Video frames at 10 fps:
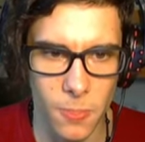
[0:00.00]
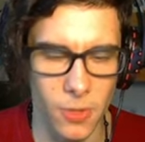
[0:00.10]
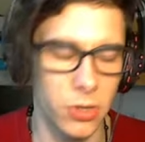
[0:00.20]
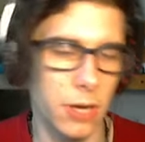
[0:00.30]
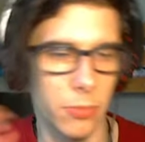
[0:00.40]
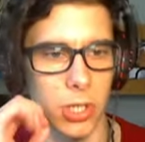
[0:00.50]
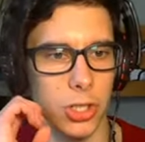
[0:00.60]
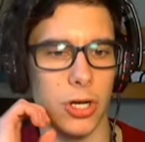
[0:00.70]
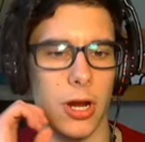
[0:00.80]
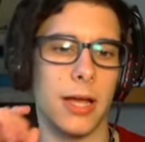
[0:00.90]
Okay, I'm gonna
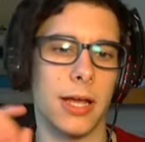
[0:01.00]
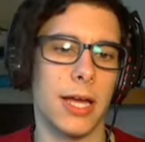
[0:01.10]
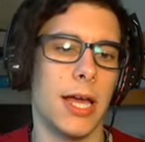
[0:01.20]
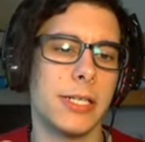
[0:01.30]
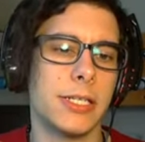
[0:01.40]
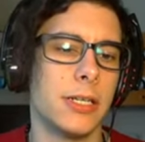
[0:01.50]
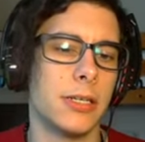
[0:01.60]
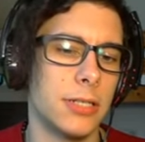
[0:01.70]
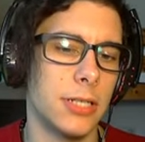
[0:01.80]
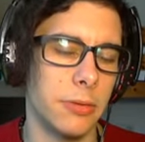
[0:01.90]
try
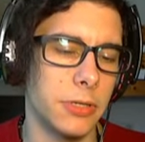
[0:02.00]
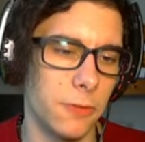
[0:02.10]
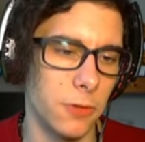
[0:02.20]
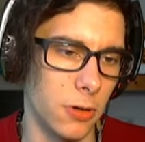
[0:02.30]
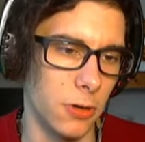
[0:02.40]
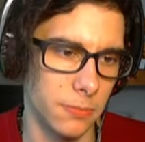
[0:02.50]
1874.